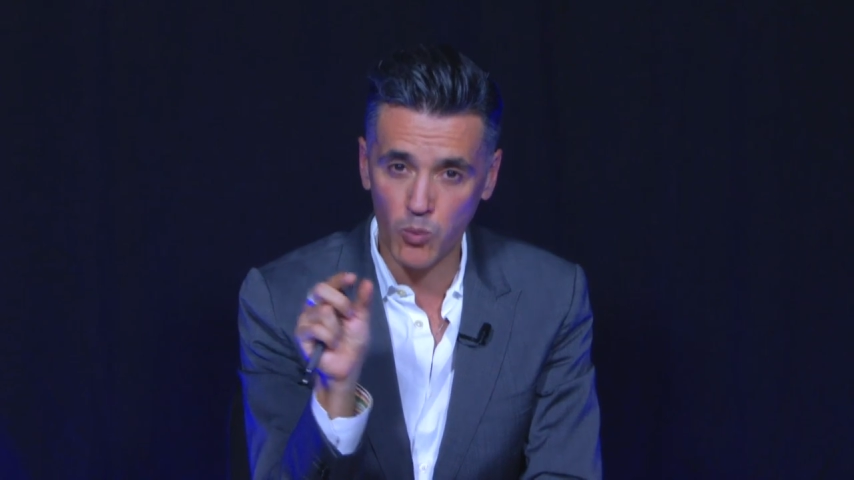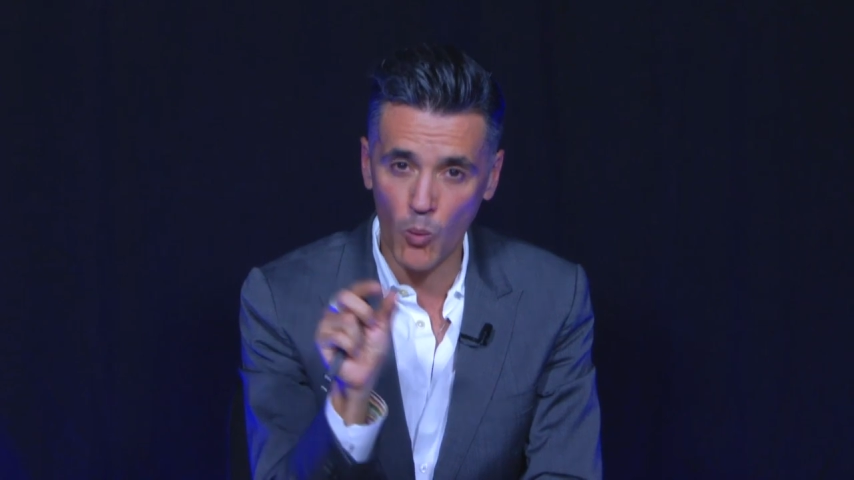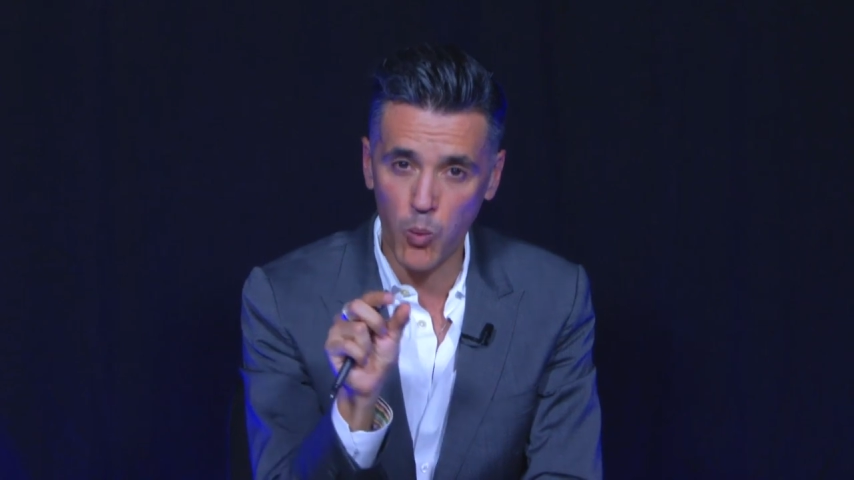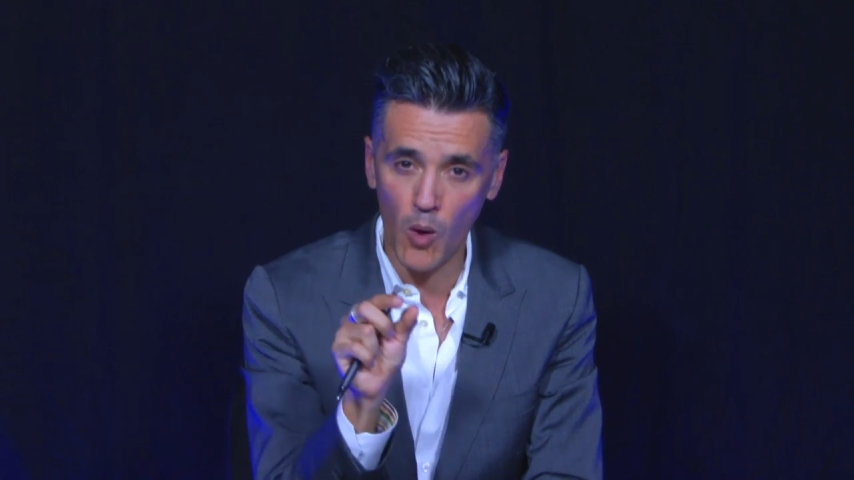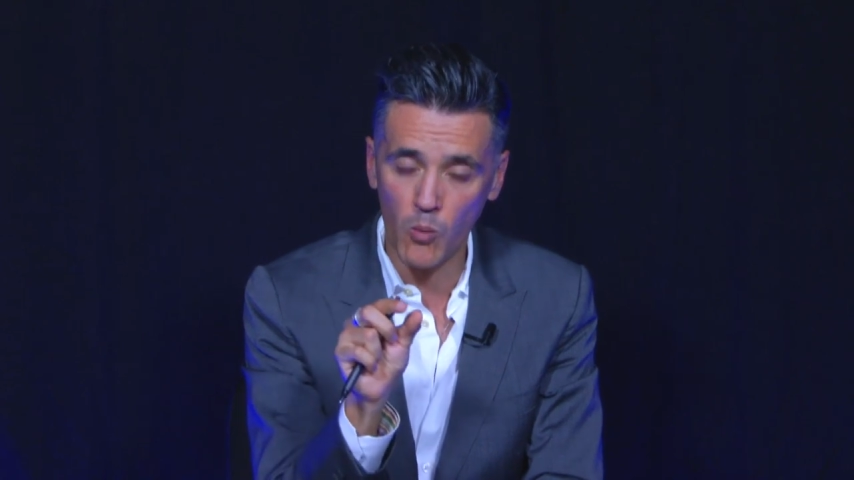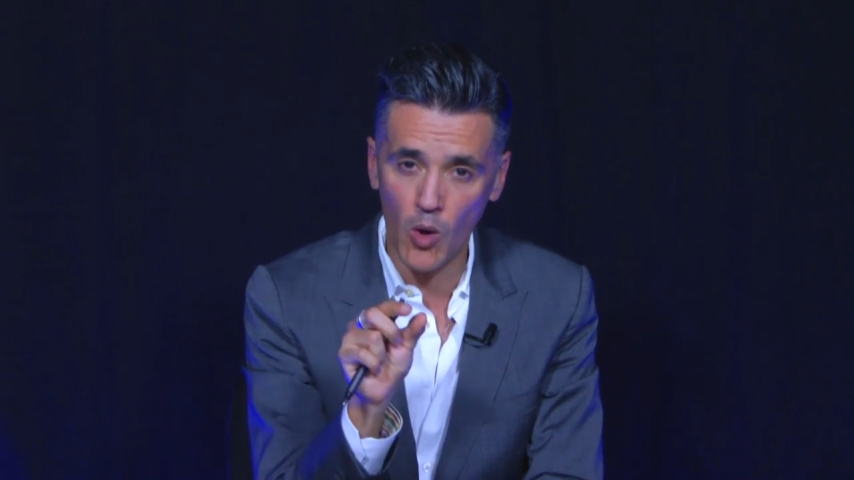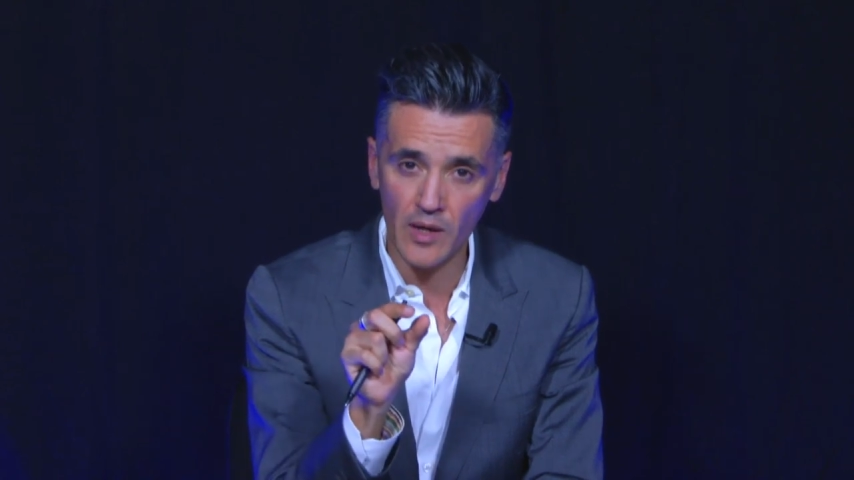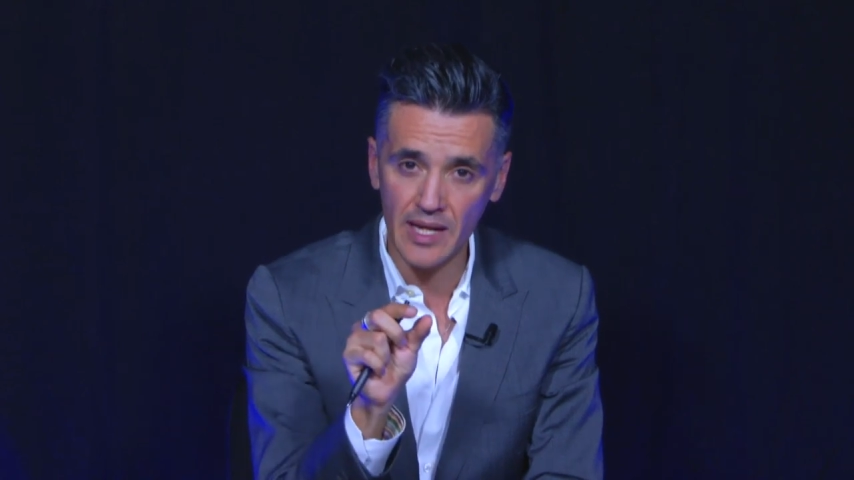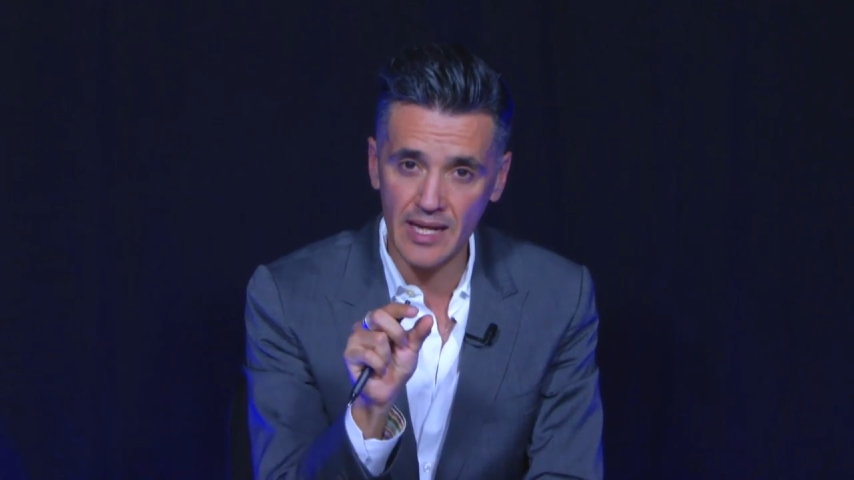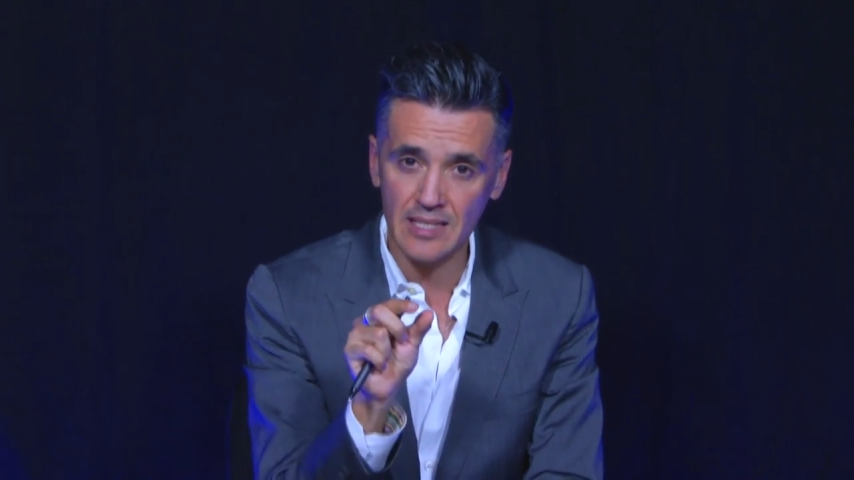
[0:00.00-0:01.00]

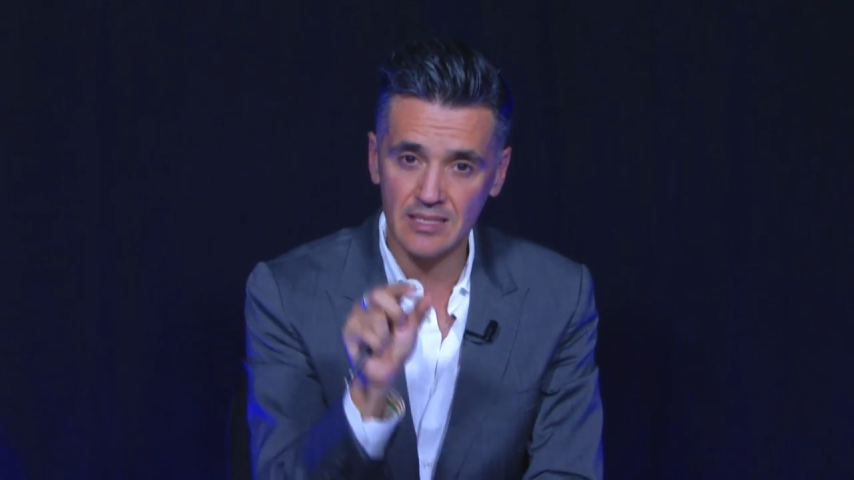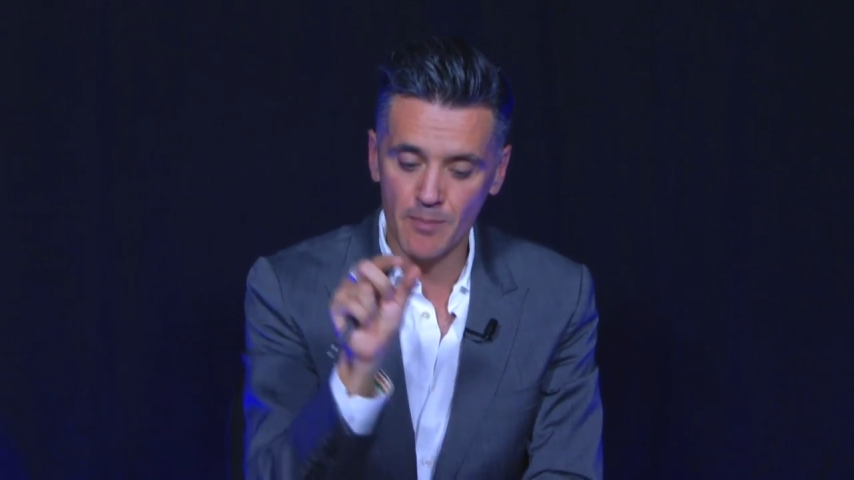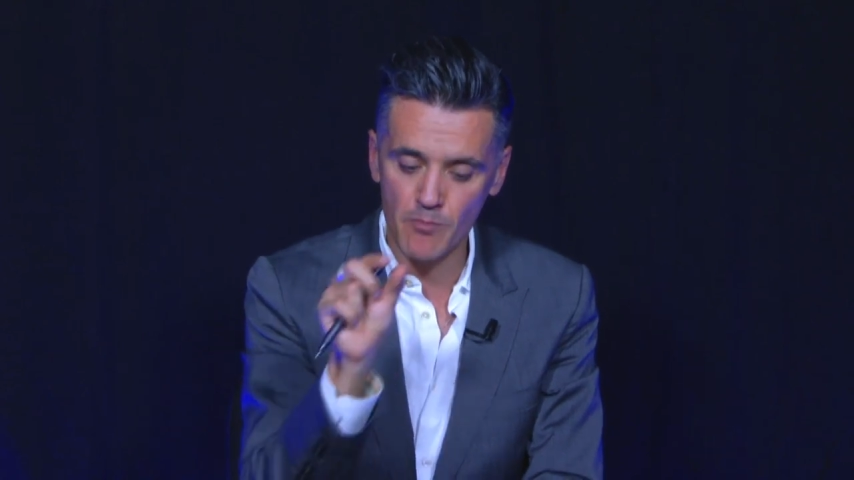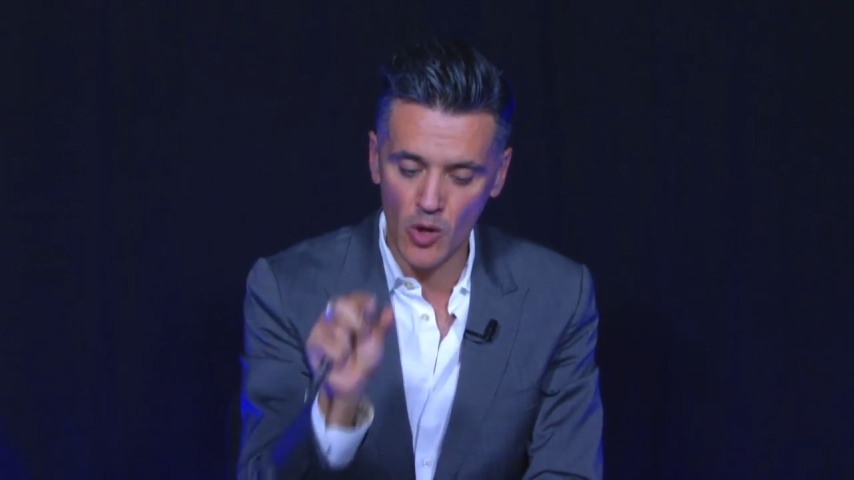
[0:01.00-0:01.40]
What is the